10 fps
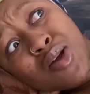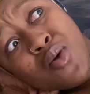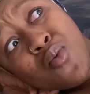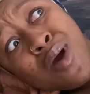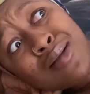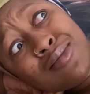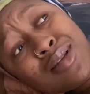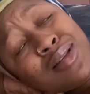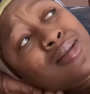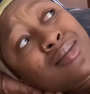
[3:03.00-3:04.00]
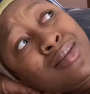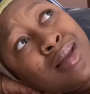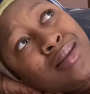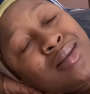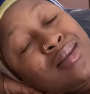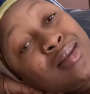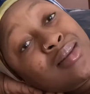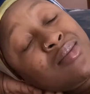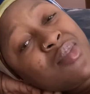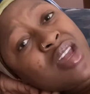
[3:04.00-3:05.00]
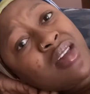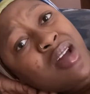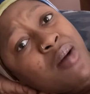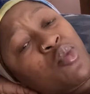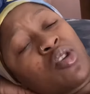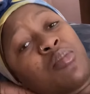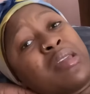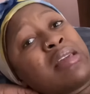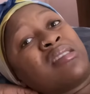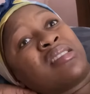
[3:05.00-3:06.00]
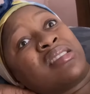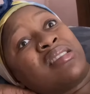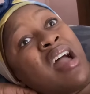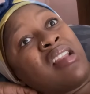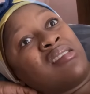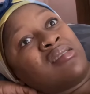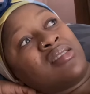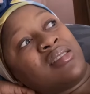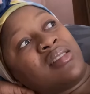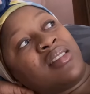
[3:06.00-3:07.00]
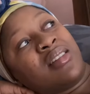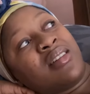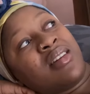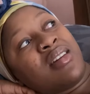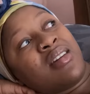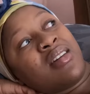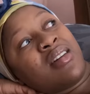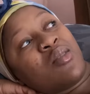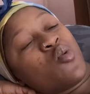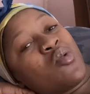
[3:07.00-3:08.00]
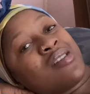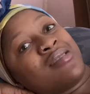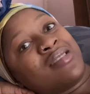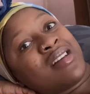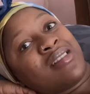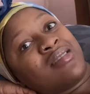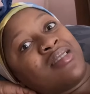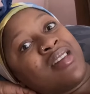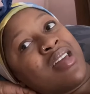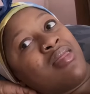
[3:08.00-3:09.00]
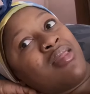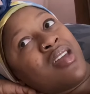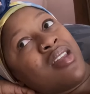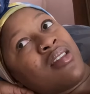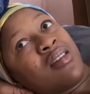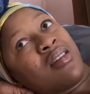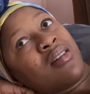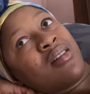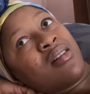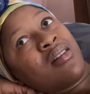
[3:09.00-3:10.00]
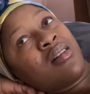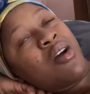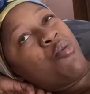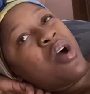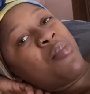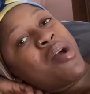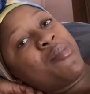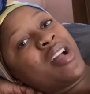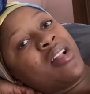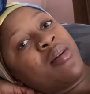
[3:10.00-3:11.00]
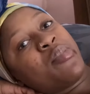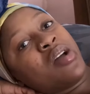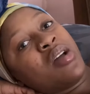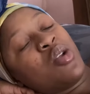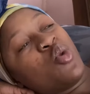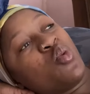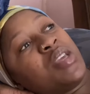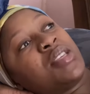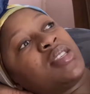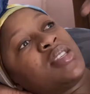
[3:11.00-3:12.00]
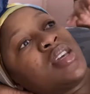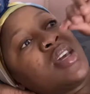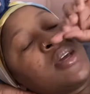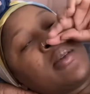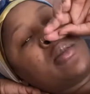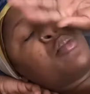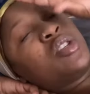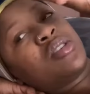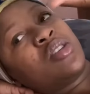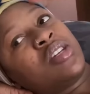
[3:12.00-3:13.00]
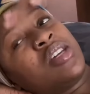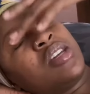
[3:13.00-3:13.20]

what scent does it make i'm gonna be in the sun and then no ways so i'm just gonna